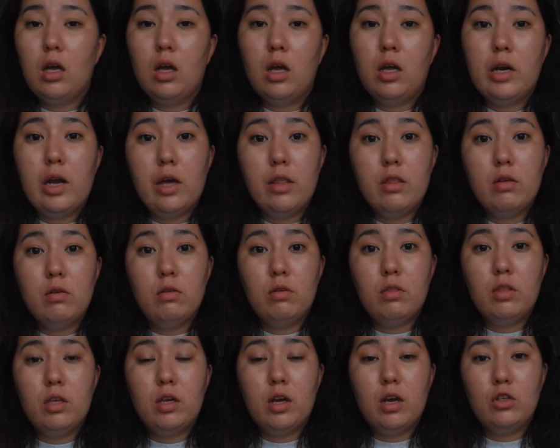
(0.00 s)
Another
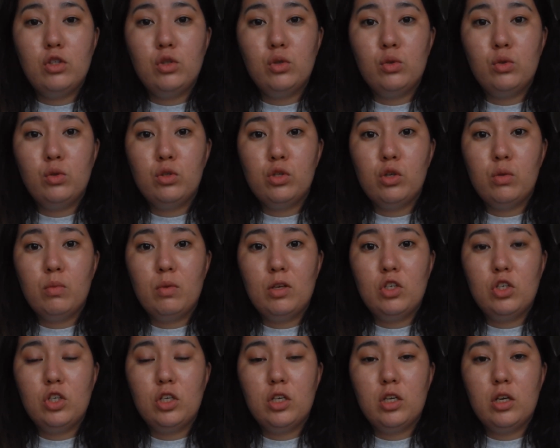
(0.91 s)
thing I should also
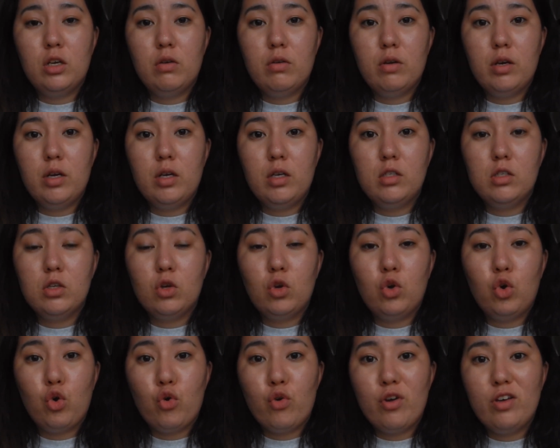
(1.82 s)
mention here is
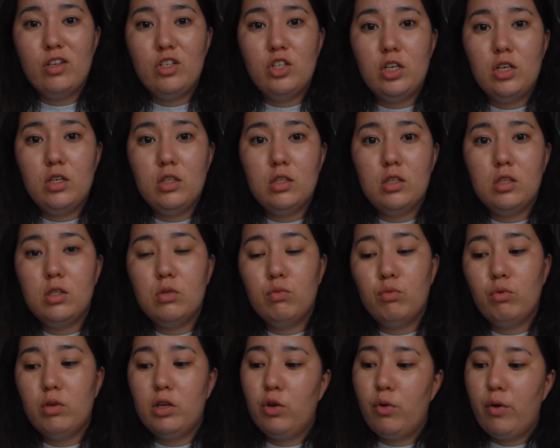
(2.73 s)
Gloria Jeans is
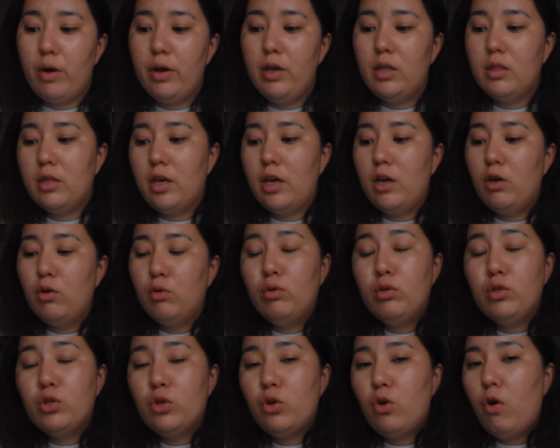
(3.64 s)
really great. They
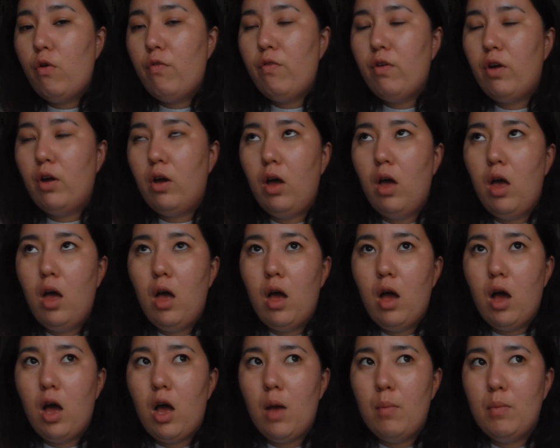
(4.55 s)
also offer,
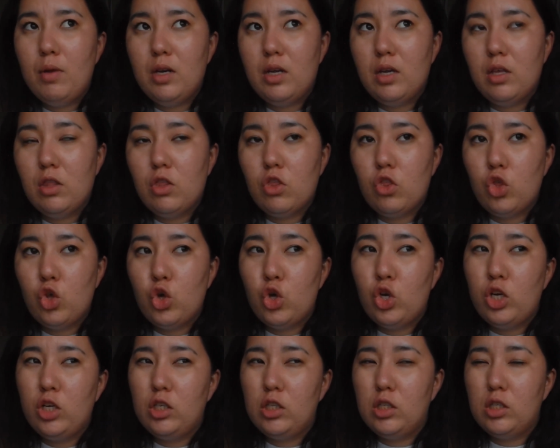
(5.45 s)
I believe,
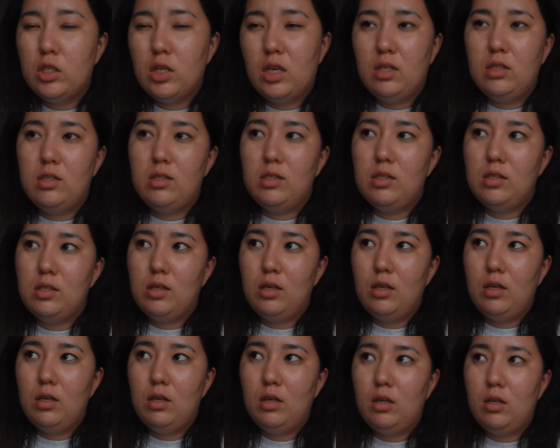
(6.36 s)
30 cents
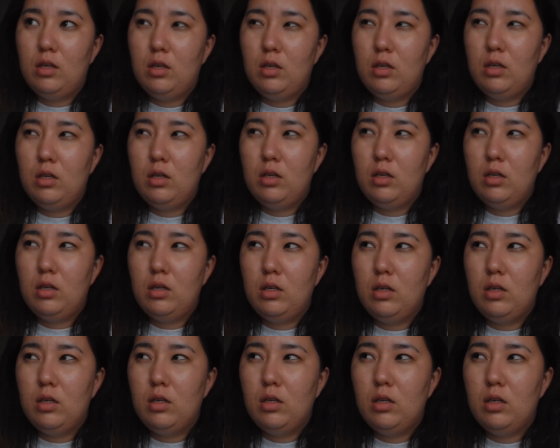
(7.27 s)

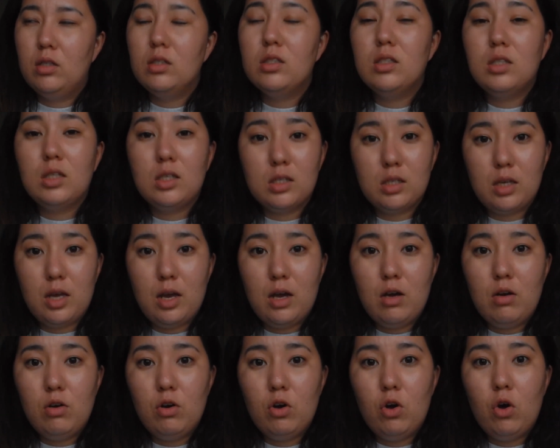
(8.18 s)

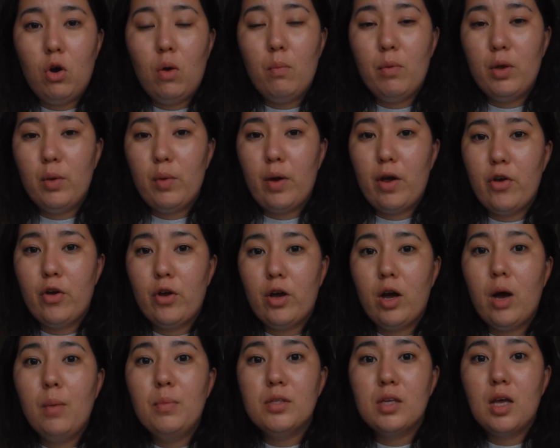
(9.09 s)
discount on BYO
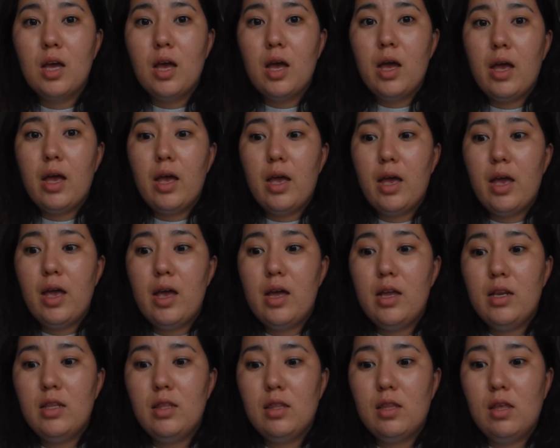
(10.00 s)
cups,
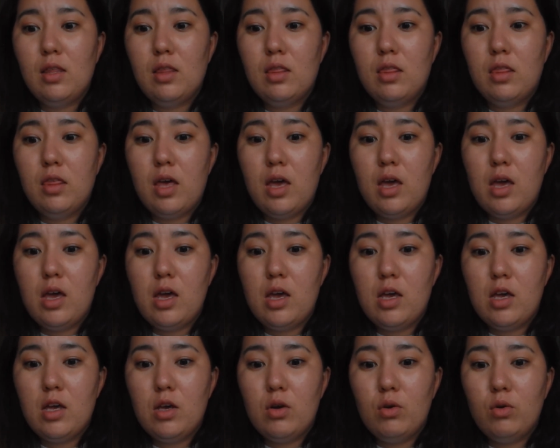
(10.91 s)
and
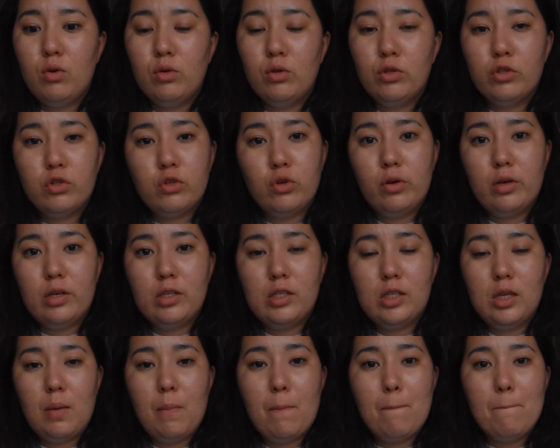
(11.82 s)
they also
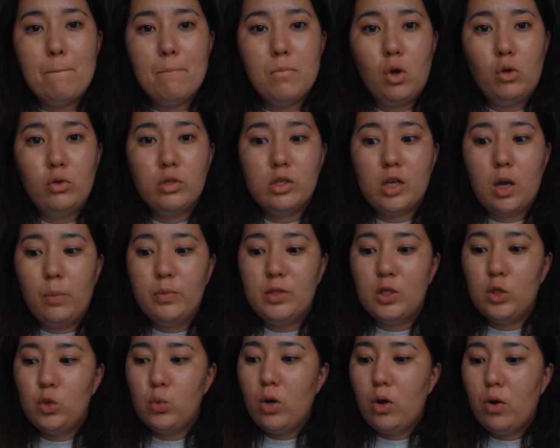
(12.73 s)
accept most
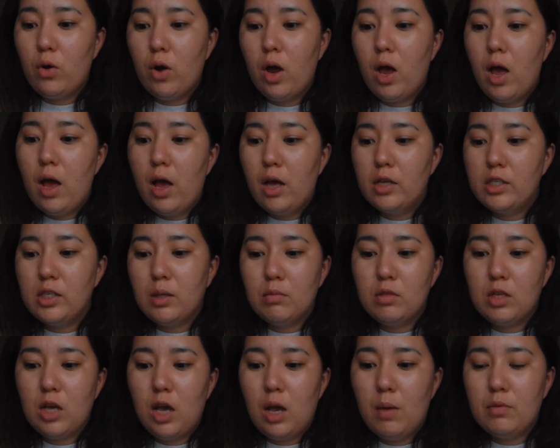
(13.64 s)
cups as well.
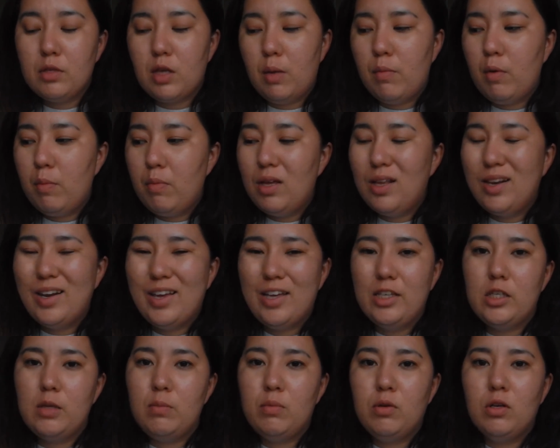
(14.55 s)
Sometimes I'm a bit
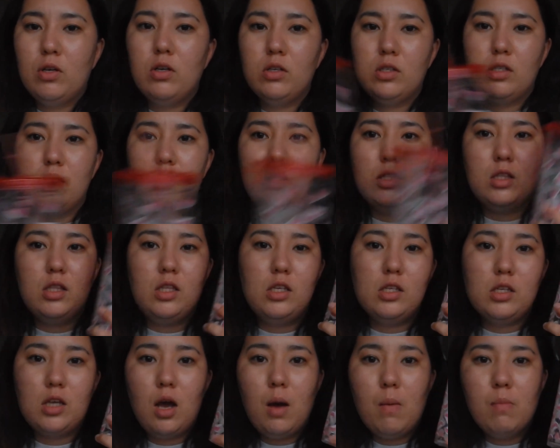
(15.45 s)
lazy because
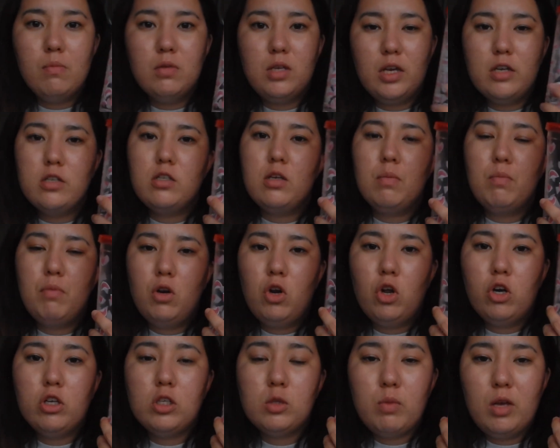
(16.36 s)
this cup takes up a
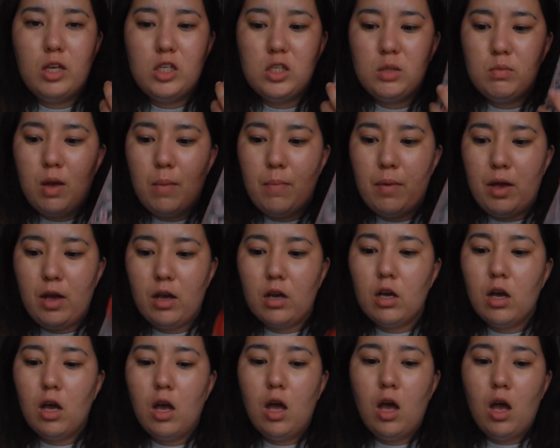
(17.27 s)
lot of space in my bag,
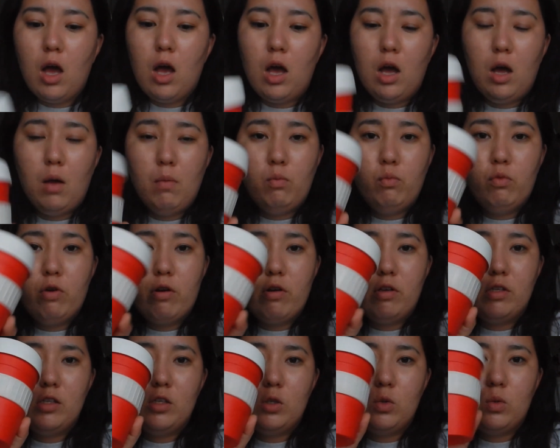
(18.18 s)

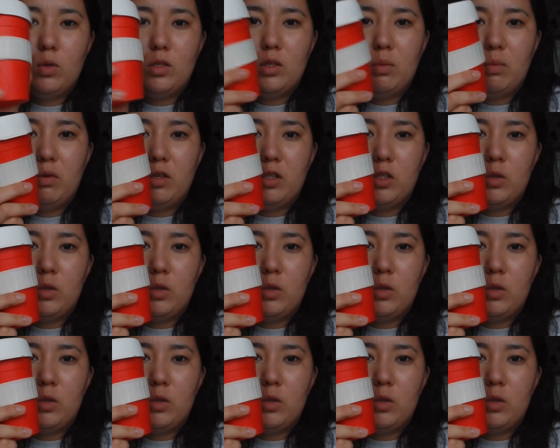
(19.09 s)
whereas this one's a bit